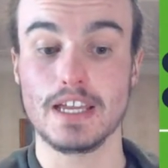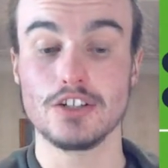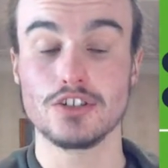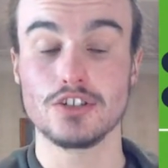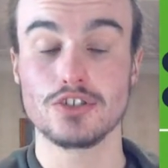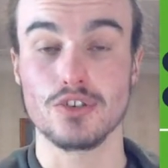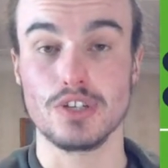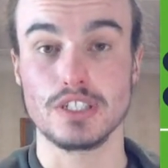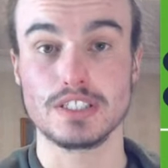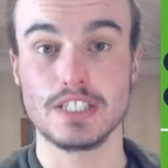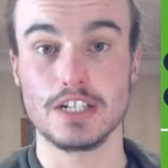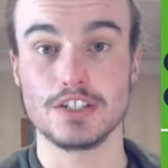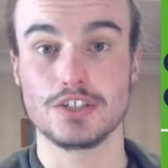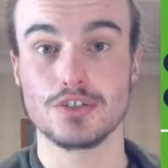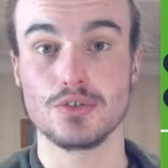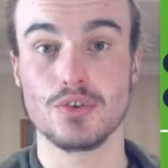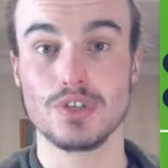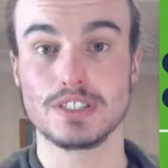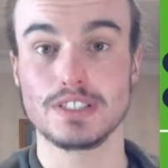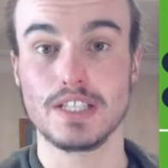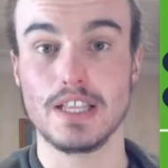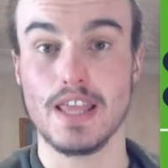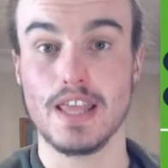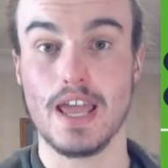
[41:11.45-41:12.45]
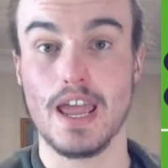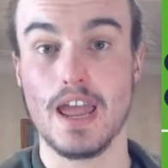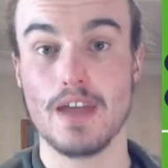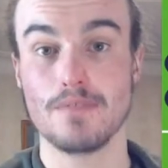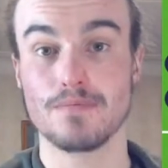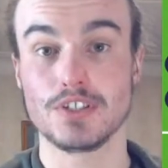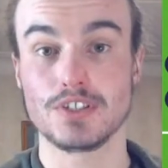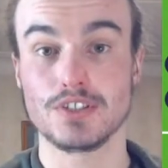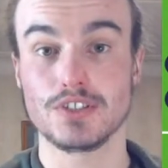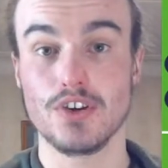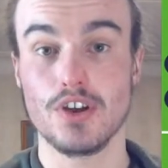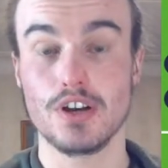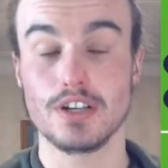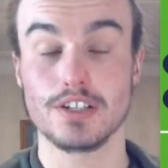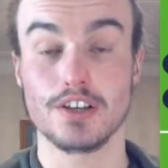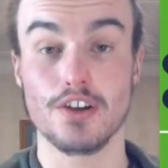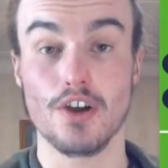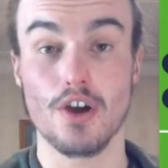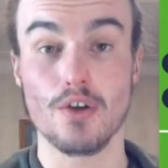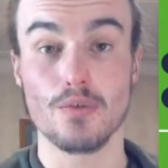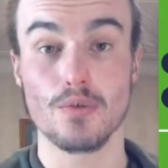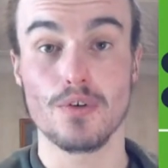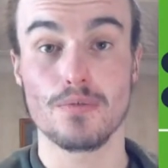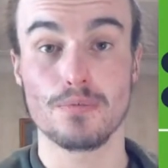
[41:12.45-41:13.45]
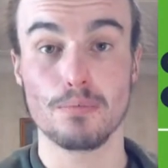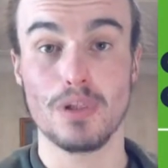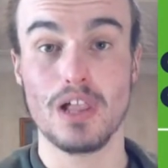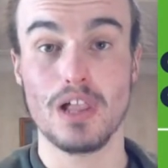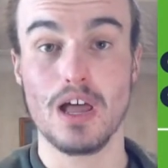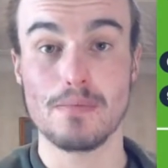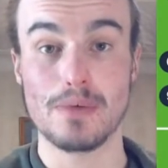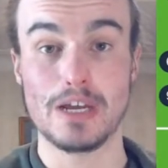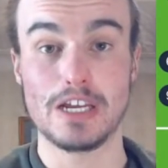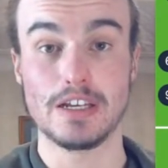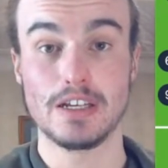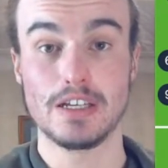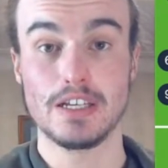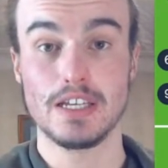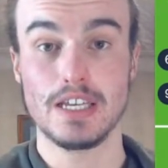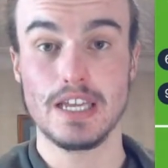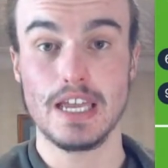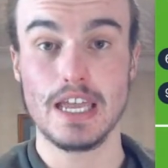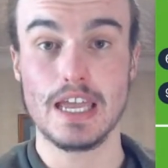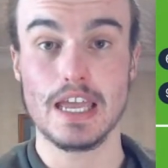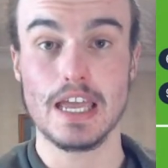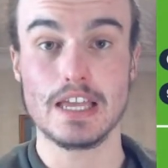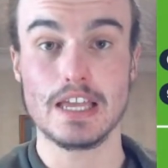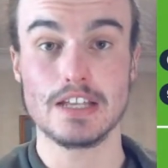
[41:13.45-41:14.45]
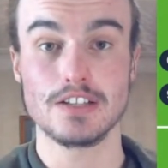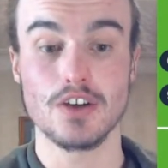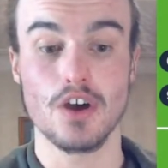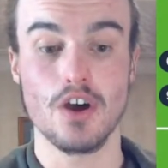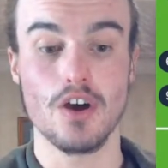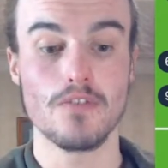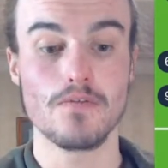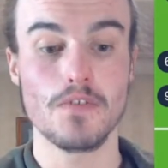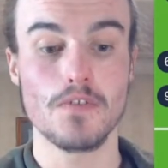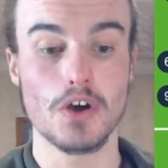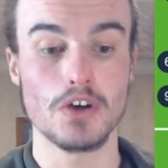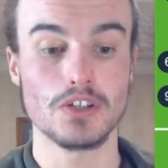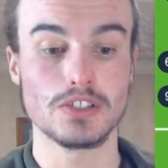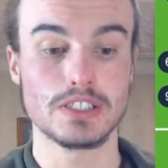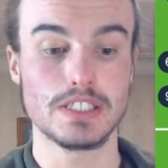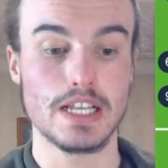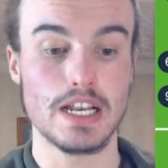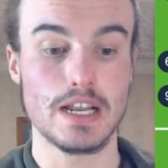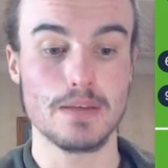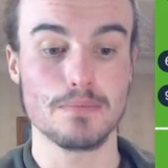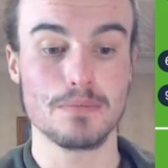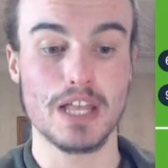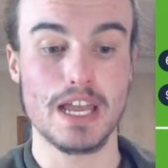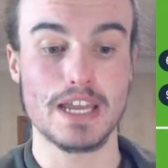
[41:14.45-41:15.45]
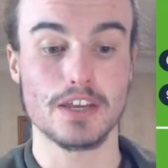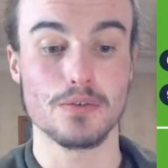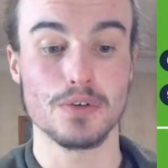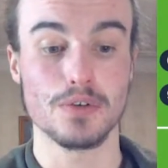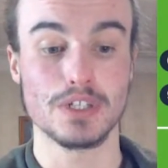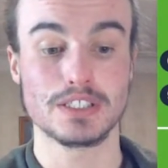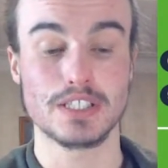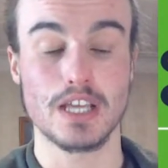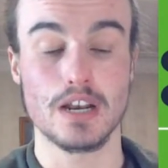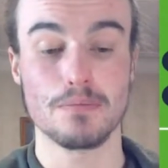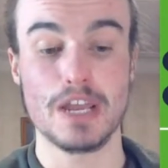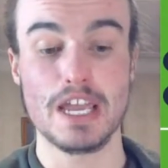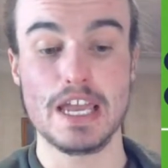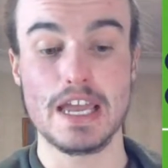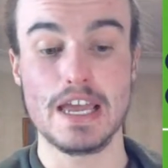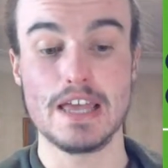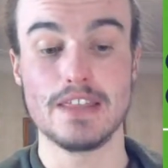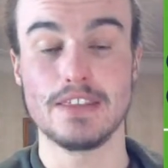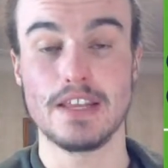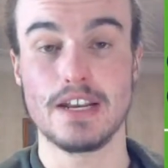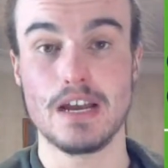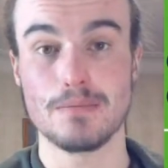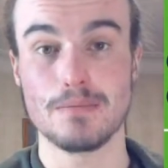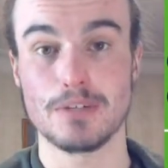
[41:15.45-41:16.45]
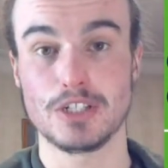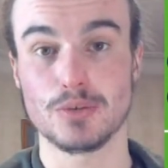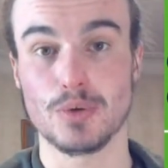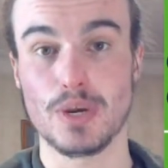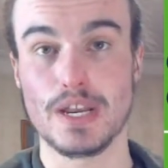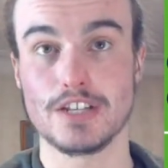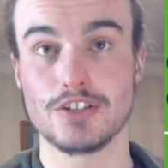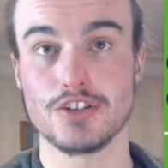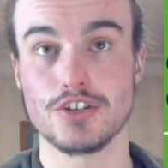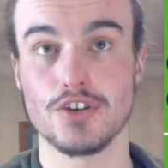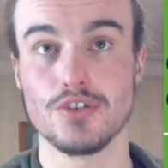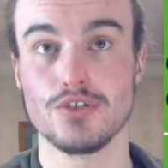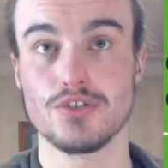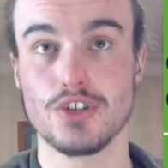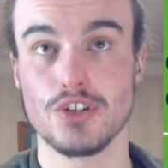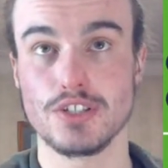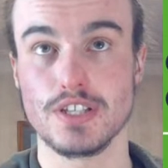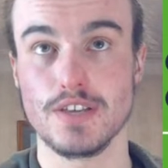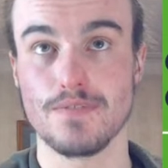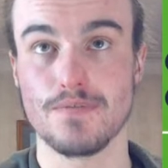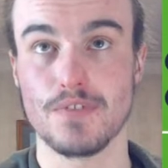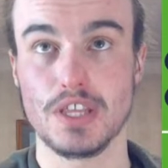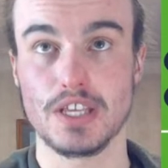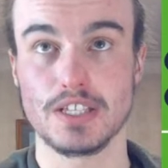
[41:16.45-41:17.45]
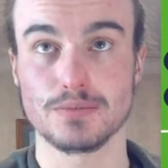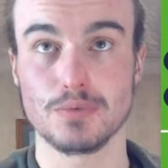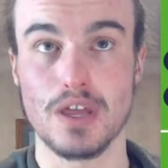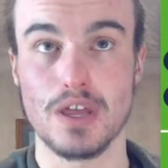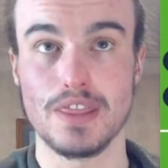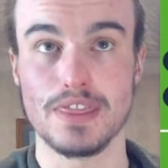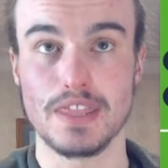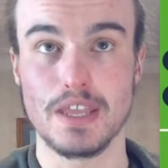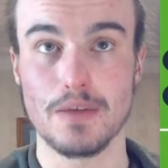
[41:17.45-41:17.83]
Interesting choice that they have decided to go with Plummer ahead of Oteri Black, who is going to be in the number 22 jersey for this one.